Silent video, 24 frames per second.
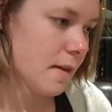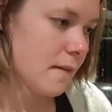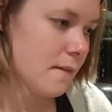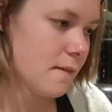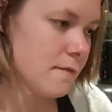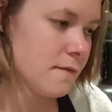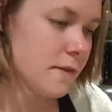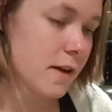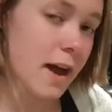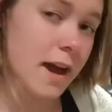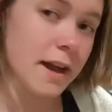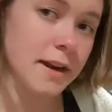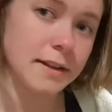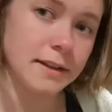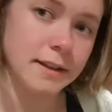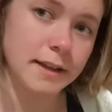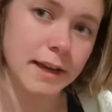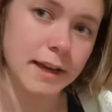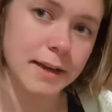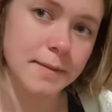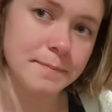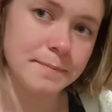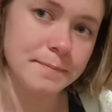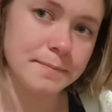
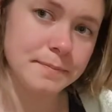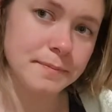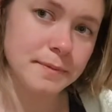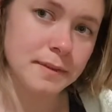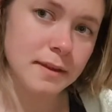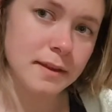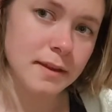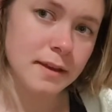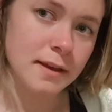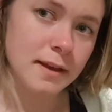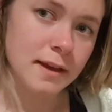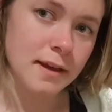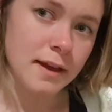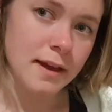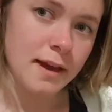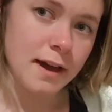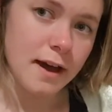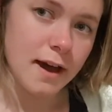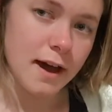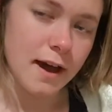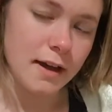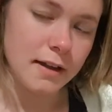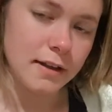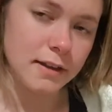Finally,
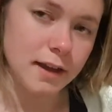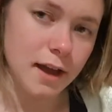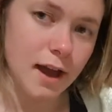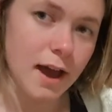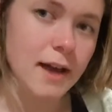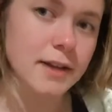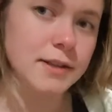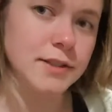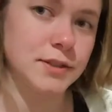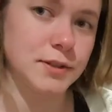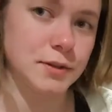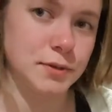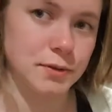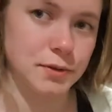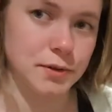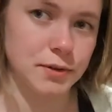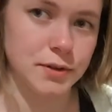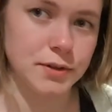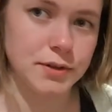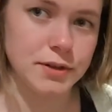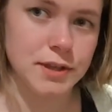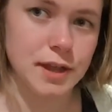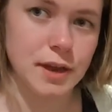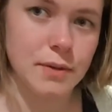our last
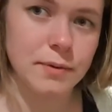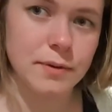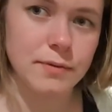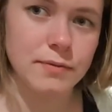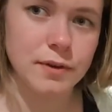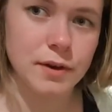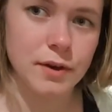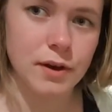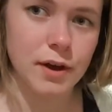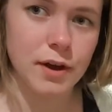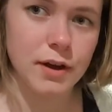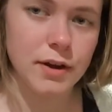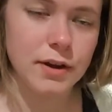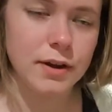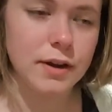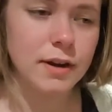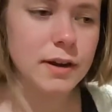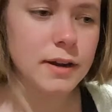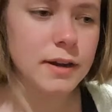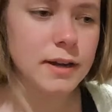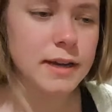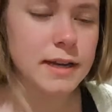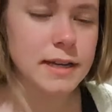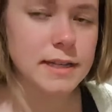chord that we've got
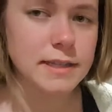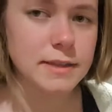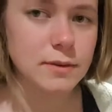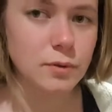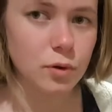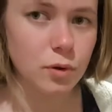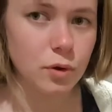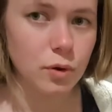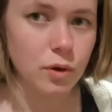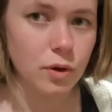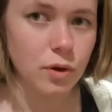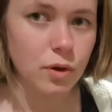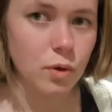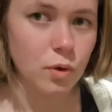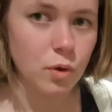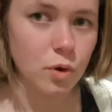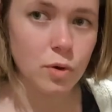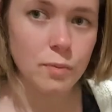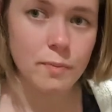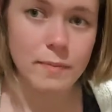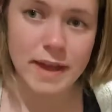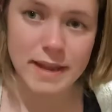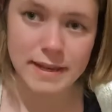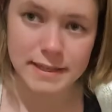is an
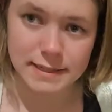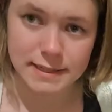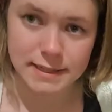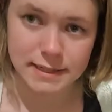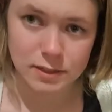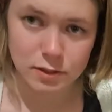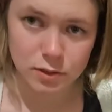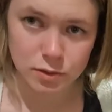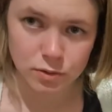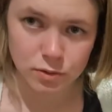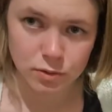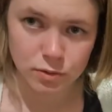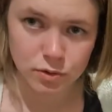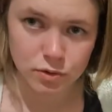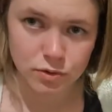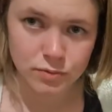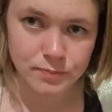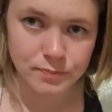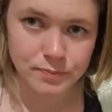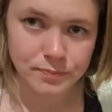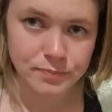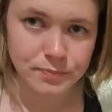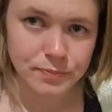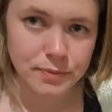augmented chord.
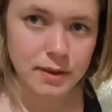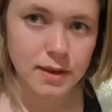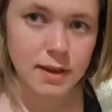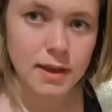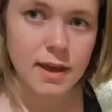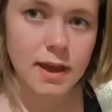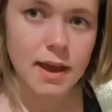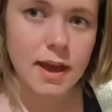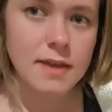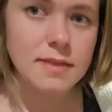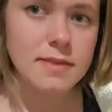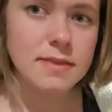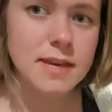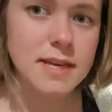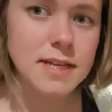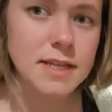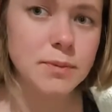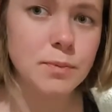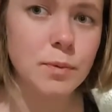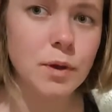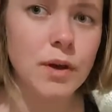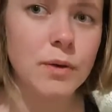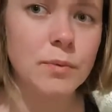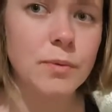And
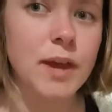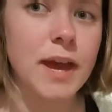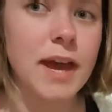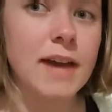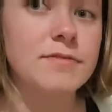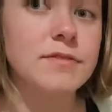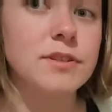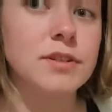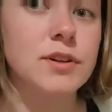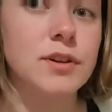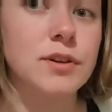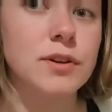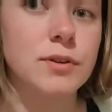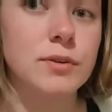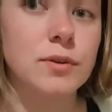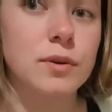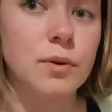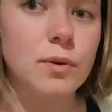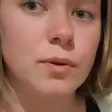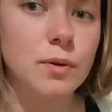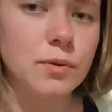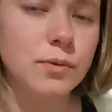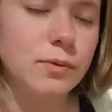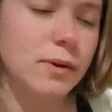this one we have to go
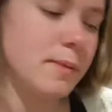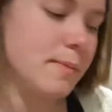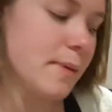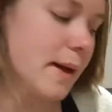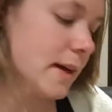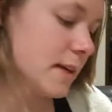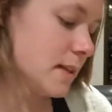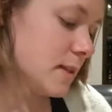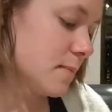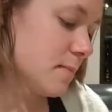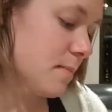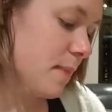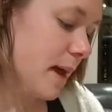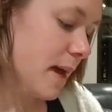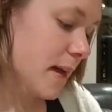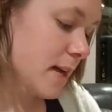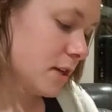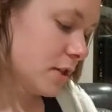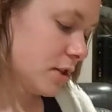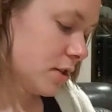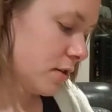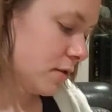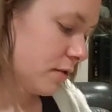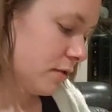all the way back to
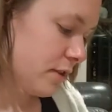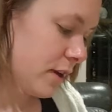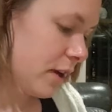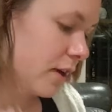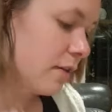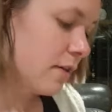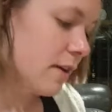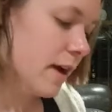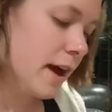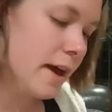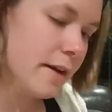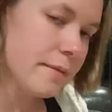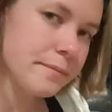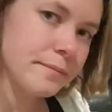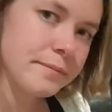major to figure out.